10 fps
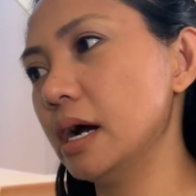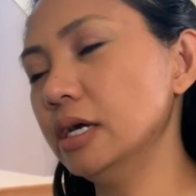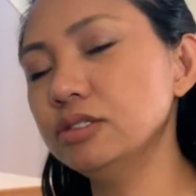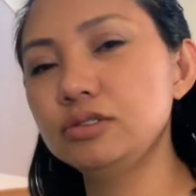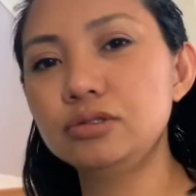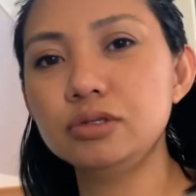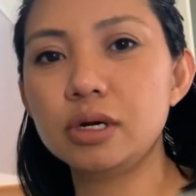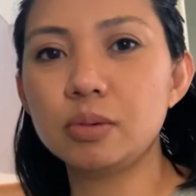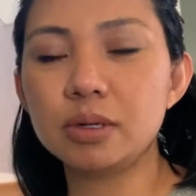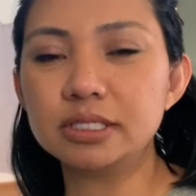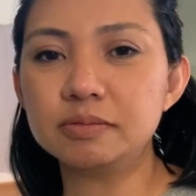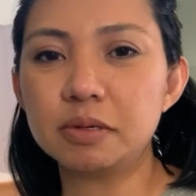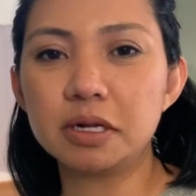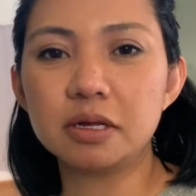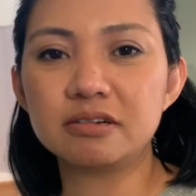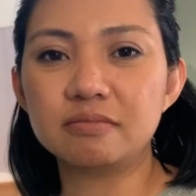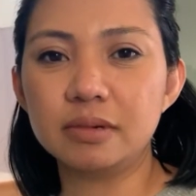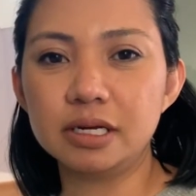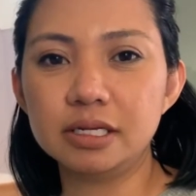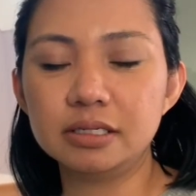I do not want to spend a lot of
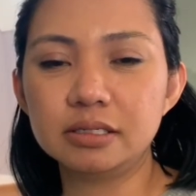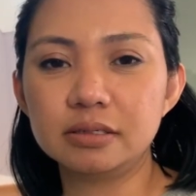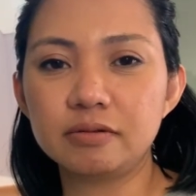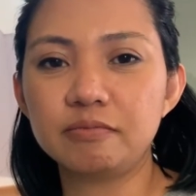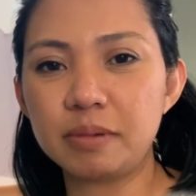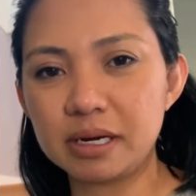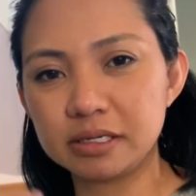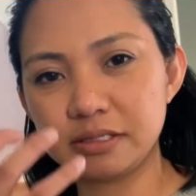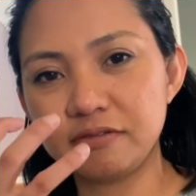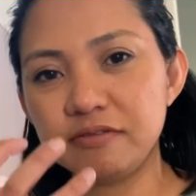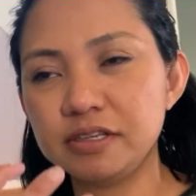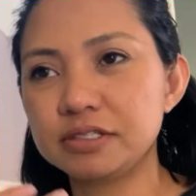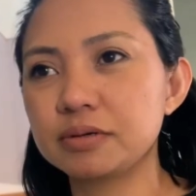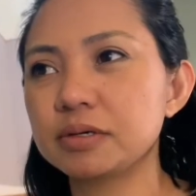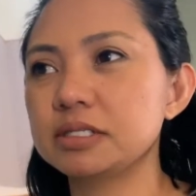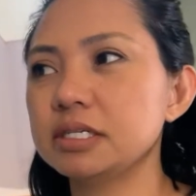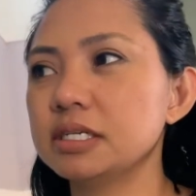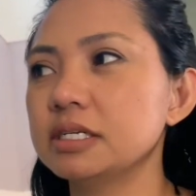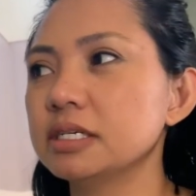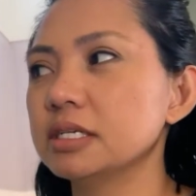money para sa face ko kasi